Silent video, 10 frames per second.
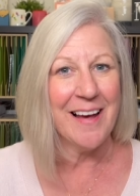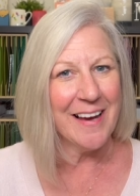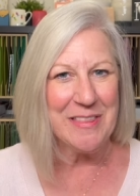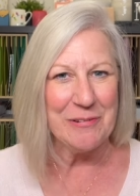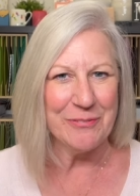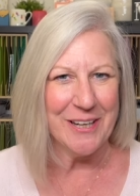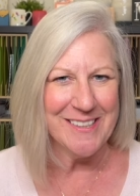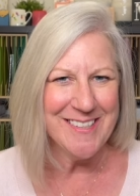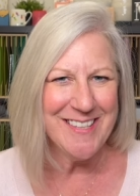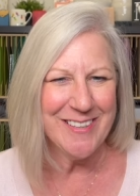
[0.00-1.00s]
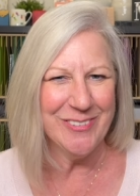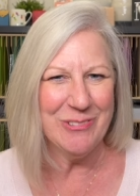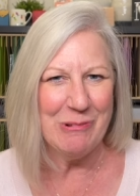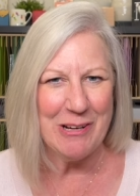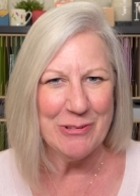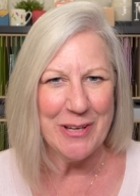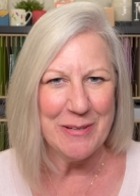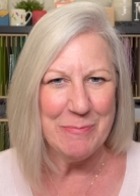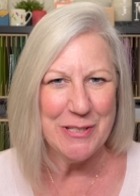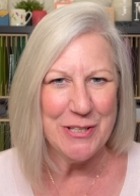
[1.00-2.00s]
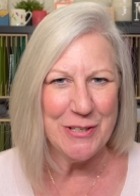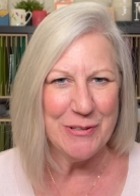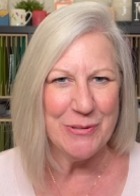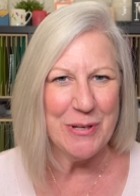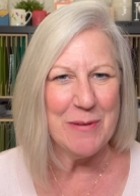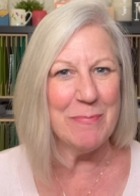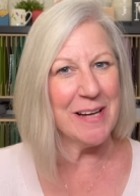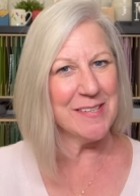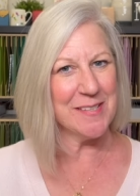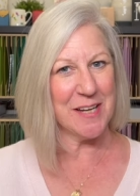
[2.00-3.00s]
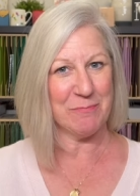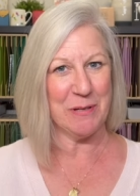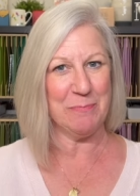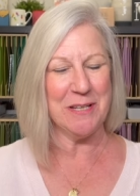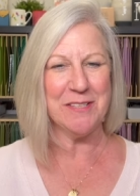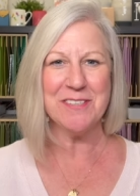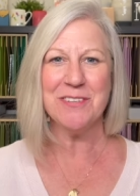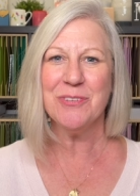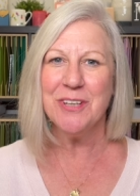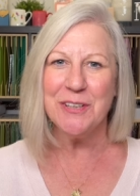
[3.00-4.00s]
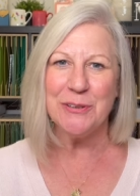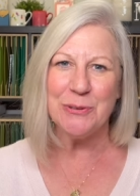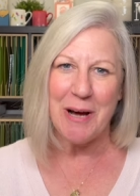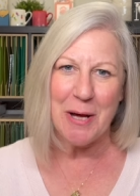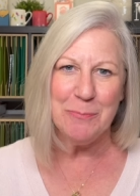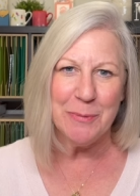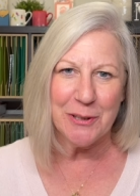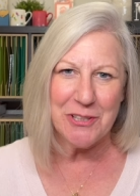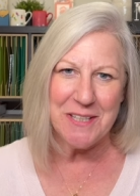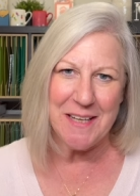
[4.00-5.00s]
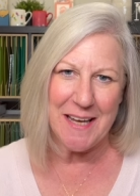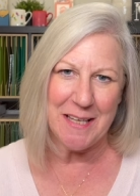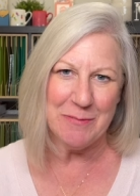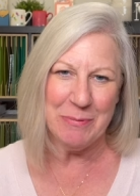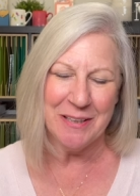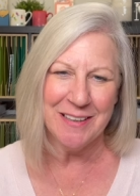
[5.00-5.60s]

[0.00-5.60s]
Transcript: Hi there, friends. Welcome to my Stampin' Peace studio. I'm Mary Knabe.